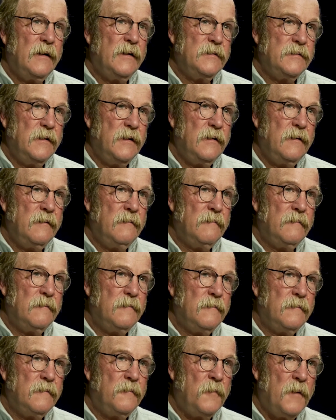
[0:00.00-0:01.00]
listening
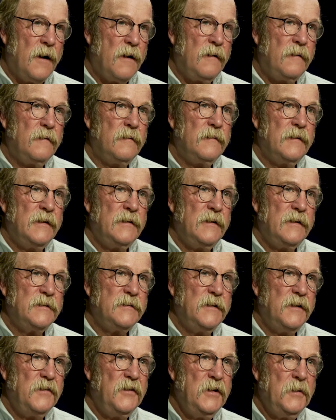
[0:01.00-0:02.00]
well and
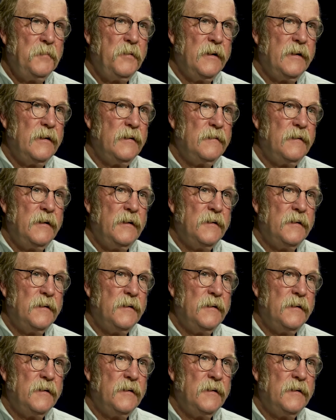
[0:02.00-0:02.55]
listening deeply,